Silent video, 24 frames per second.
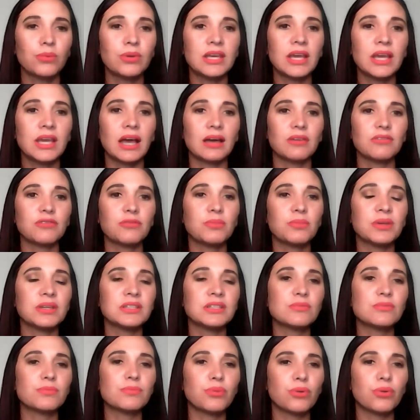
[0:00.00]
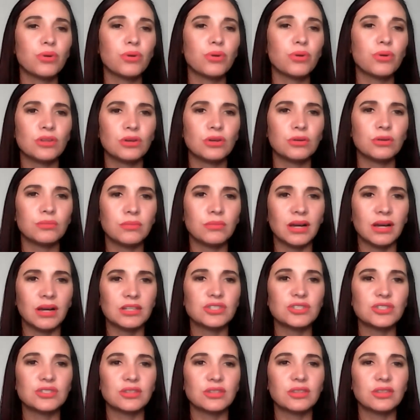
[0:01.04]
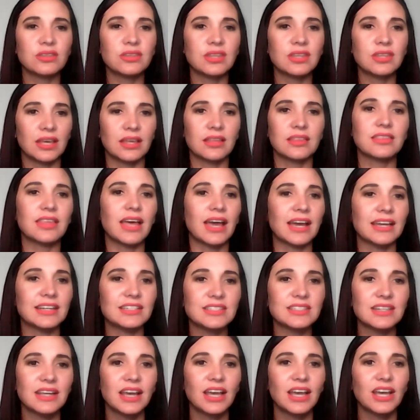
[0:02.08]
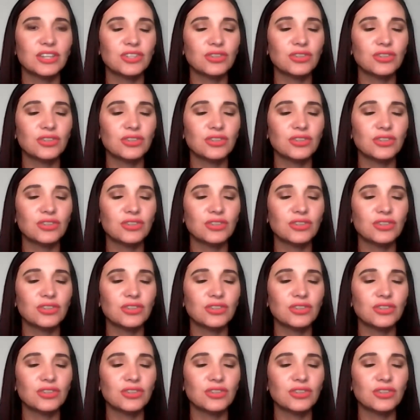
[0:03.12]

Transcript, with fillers: We have been programmed so much to think that,